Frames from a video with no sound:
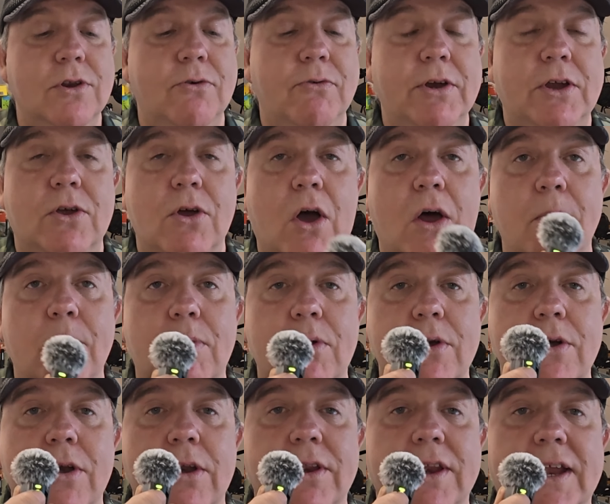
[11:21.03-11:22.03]
the record
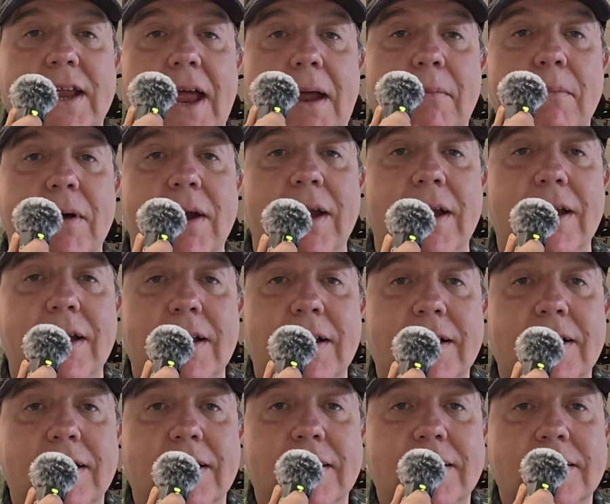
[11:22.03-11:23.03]
button on the camera.
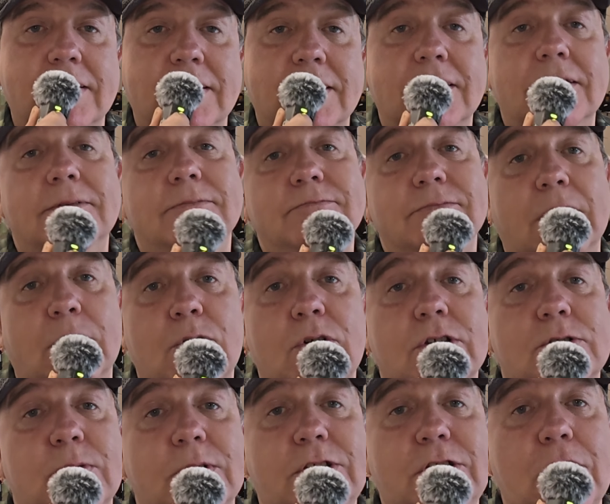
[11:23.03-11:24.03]
I'm going
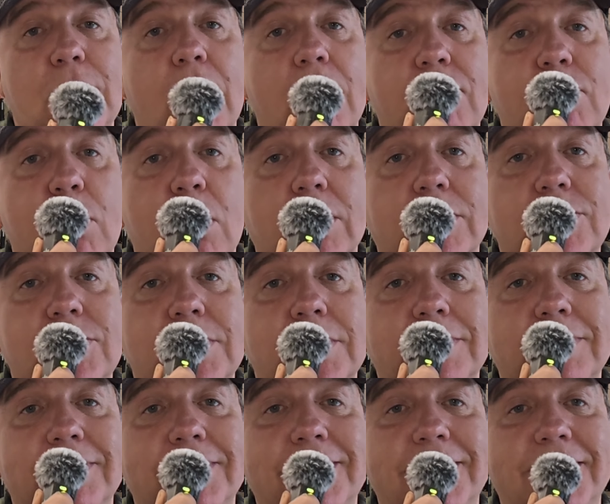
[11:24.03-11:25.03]
to switch it off. Watch.
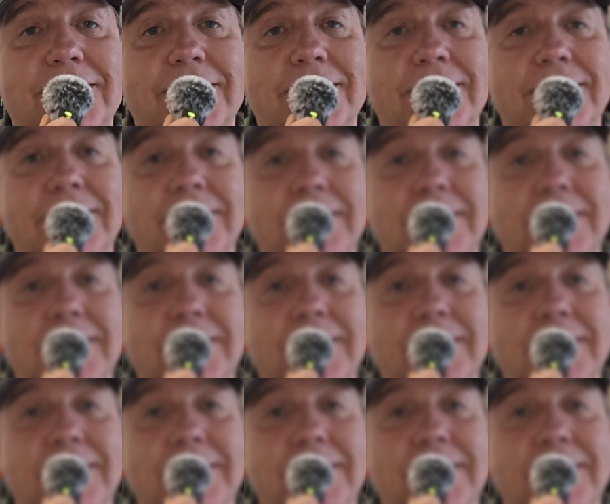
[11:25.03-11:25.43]
Hang on.